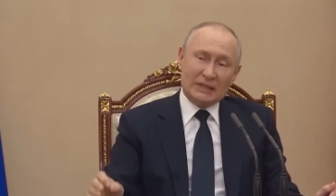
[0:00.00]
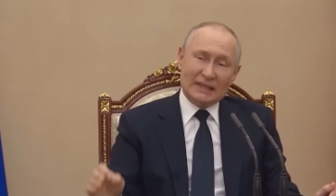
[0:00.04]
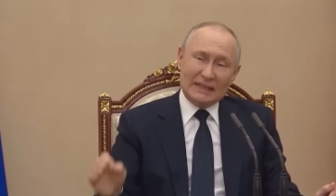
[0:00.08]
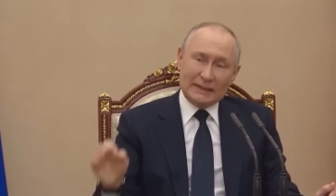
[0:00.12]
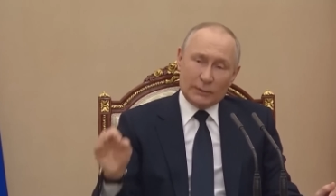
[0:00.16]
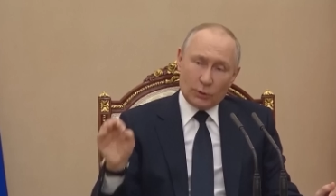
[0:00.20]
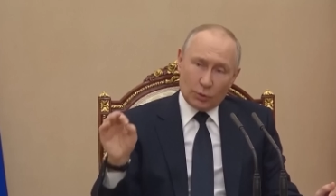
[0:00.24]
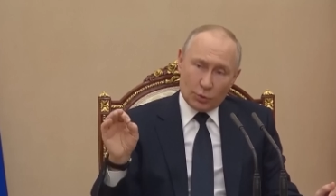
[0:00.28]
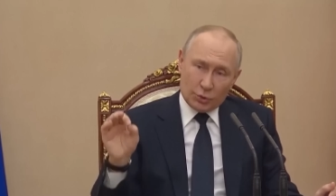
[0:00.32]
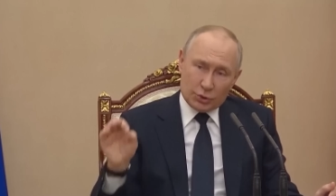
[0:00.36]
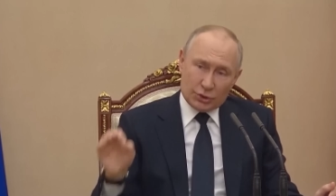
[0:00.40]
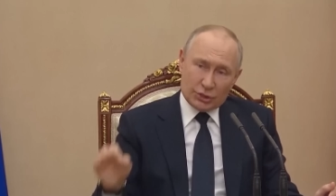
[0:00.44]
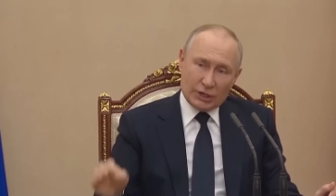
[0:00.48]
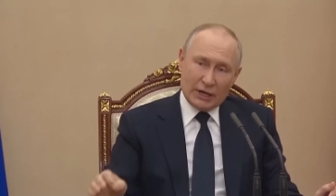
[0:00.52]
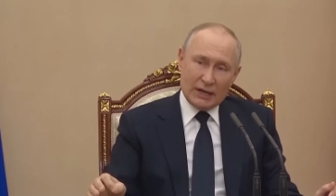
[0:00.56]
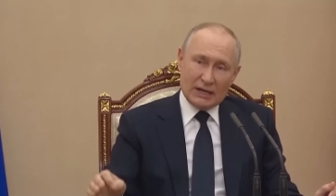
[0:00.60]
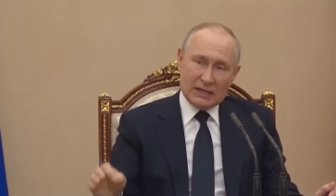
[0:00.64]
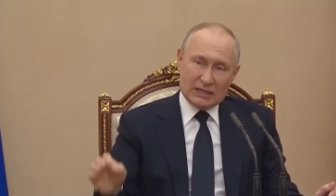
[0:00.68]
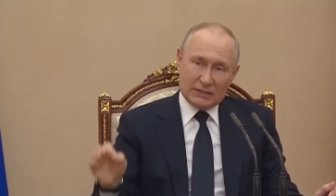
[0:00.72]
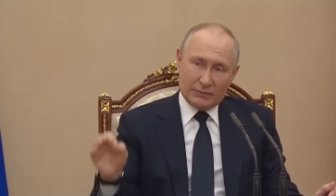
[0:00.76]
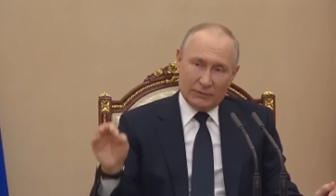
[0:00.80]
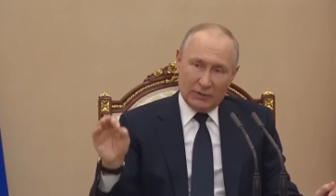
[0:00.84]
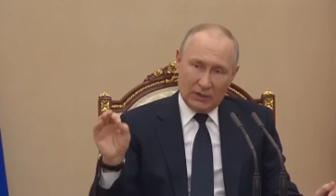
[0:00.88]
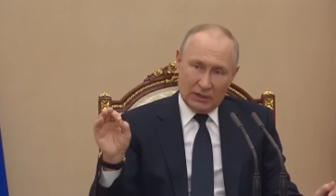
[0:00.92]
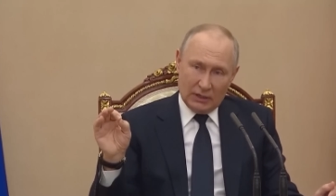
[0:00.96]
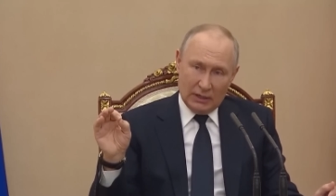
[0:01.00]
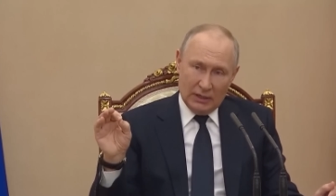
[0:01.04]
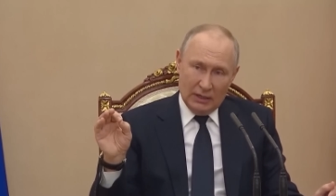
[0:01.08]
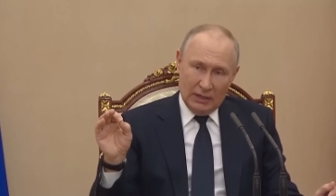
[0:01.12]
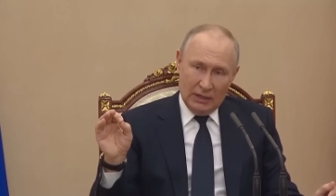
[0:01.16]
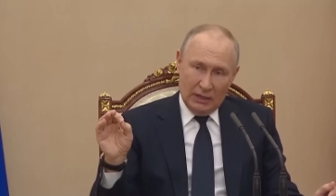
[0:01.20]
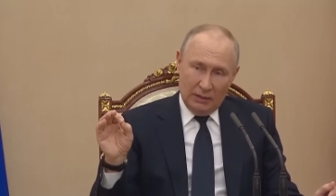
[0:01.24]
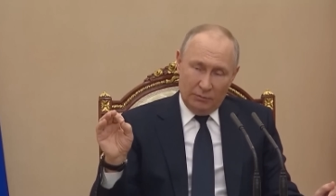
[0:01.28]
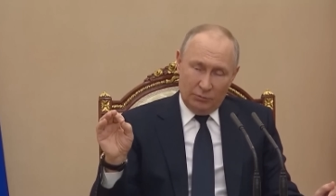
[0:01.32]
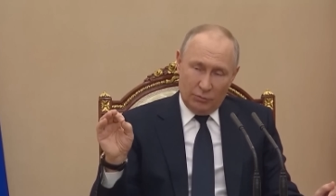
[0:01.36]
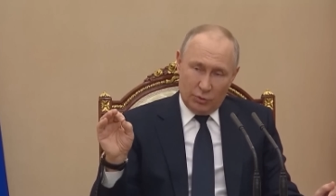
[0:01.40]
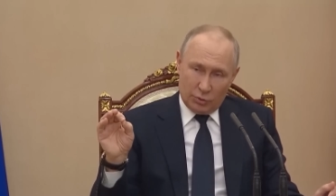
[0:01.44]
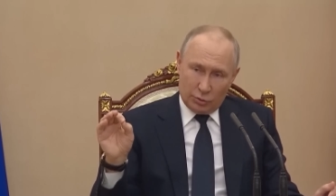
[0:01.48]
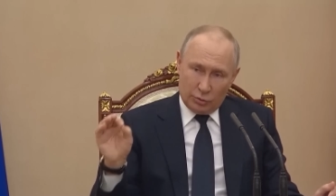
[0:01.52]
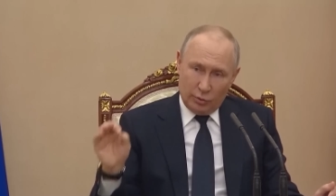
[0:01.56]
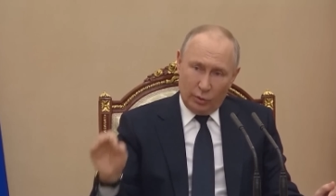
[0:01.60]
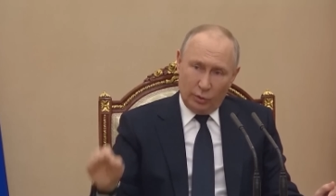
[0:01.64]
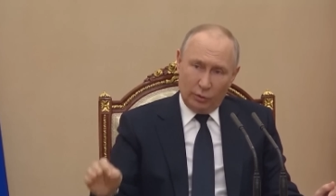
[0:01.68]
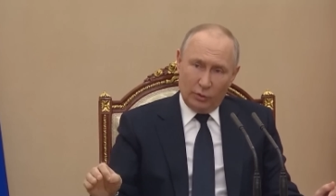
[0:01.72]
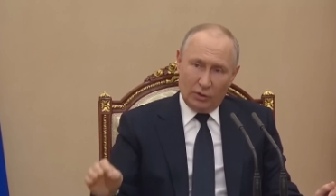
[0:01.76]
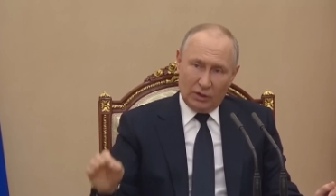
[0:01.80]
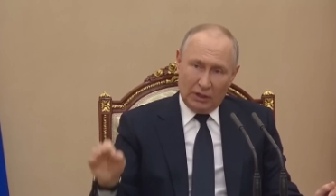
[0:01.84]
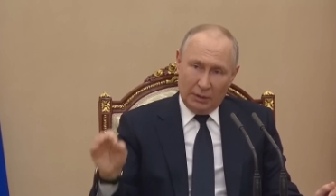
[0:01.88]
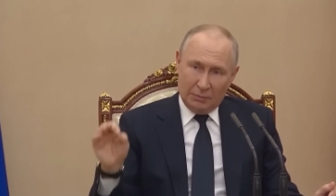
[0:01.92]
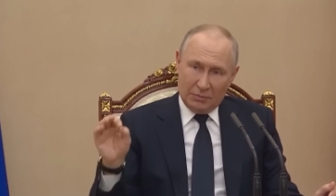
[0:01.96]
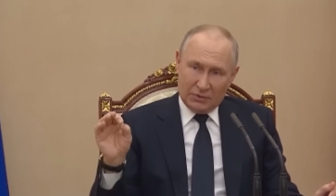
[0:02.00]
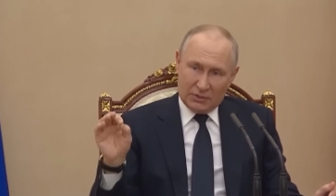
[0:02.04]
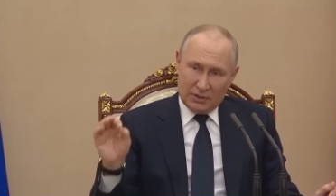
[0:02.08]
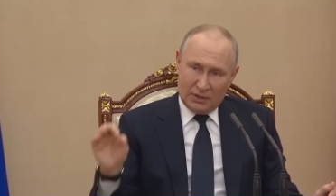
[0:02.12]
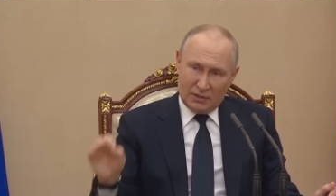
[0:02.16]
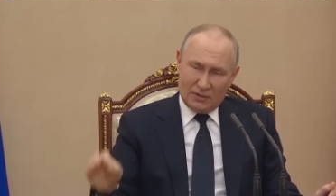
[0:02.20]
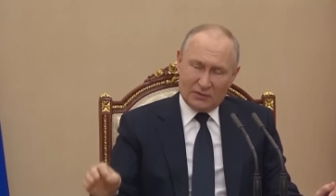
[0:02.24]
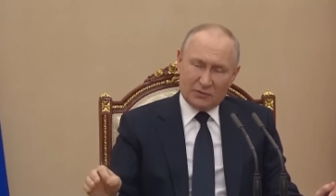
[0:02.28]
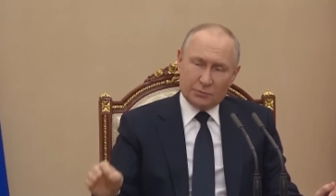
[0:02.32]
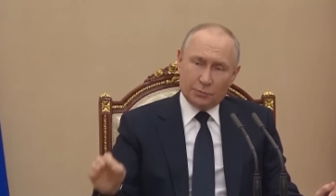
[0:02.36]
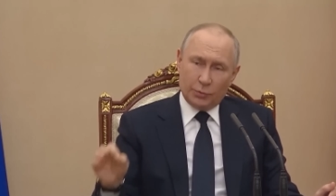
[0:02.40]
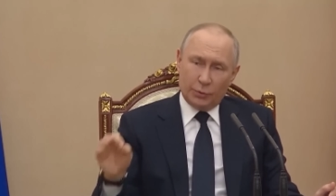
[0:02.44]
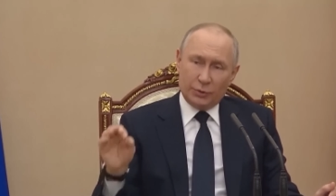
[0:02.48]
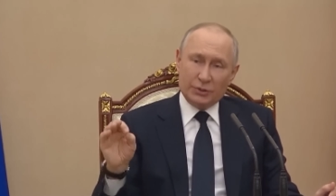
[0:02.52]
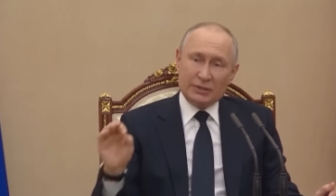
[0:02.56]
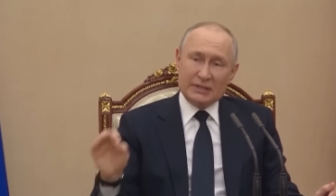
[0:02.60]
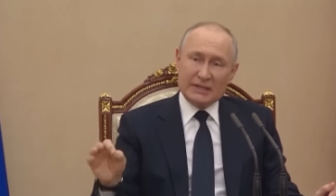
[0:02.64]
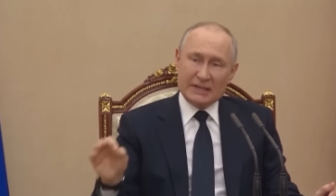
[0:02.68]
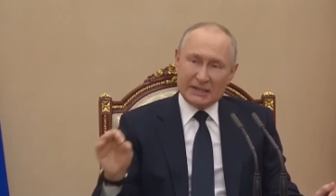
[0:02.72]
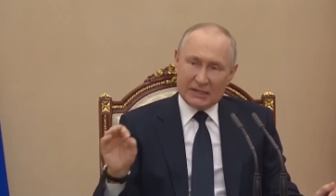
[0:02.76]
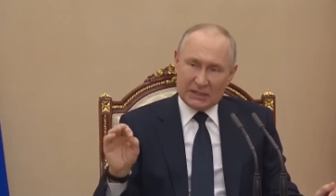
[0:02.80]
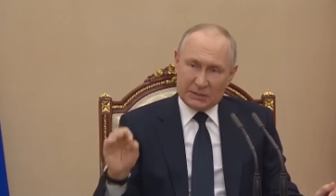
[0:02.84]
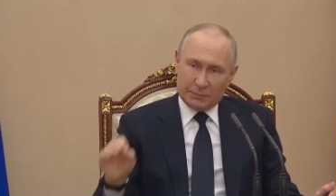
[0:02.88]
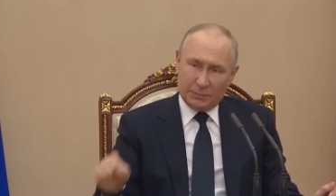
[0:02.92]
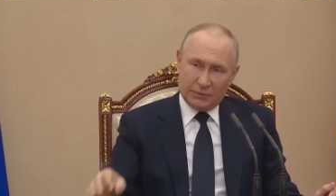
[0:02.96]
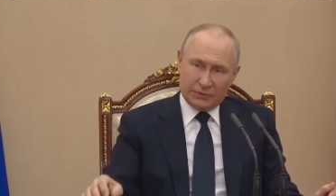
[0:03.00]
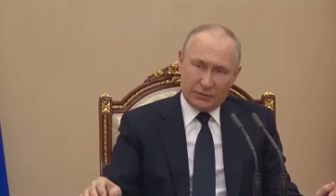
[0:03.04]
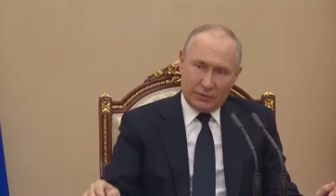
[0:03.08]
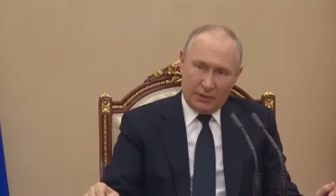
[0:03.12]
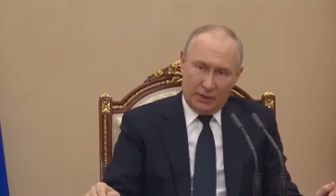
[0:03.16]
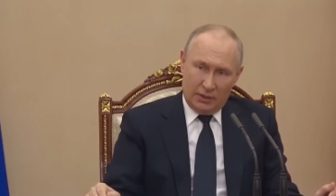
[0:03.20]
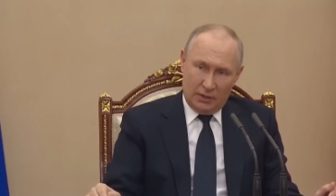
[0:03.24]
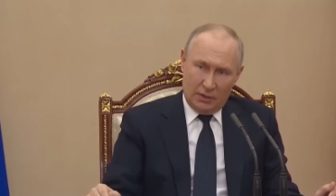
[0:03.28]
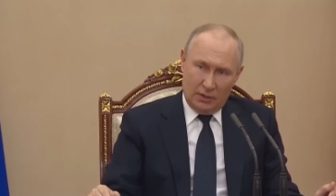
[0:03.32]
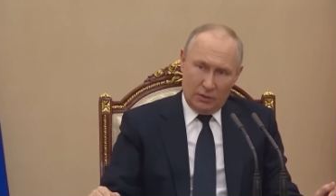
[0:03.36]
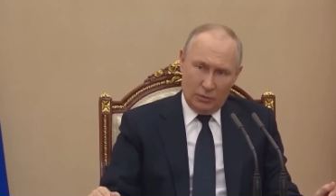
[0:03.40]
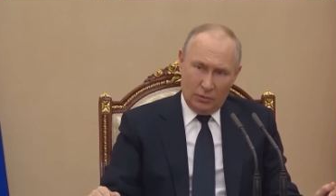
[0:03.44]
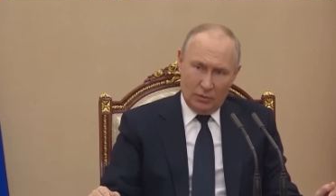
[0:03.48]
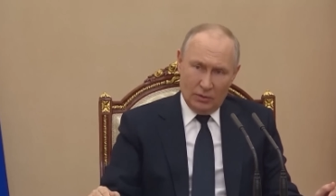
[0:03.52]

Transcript: has long raised the question of deploying Russian tactical nuclear weapons